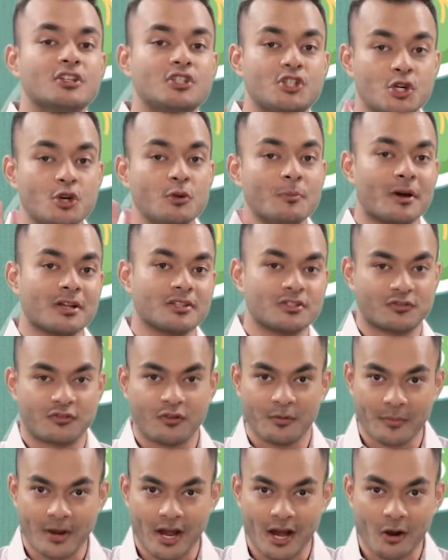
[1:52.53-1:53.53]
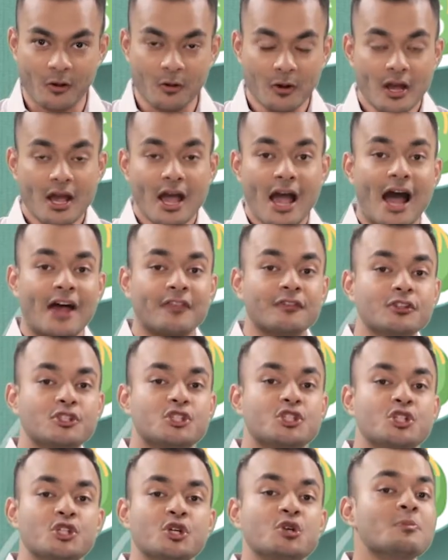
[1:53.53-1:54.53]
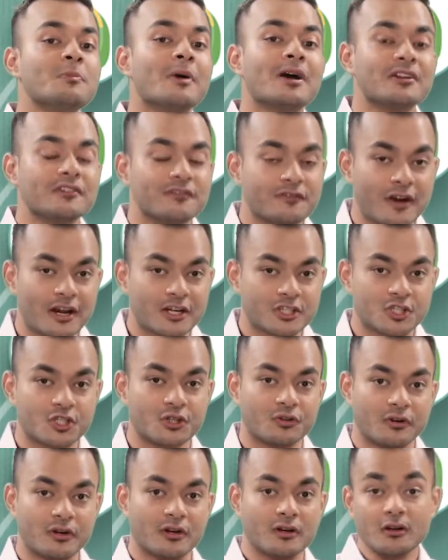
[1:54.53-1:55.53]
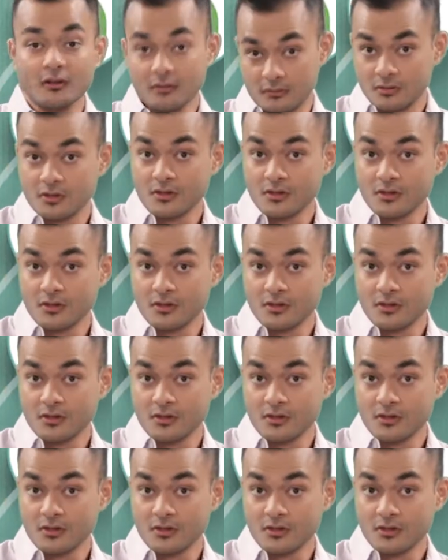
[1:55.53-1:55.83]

2 months from now, and the shoe manufacturer,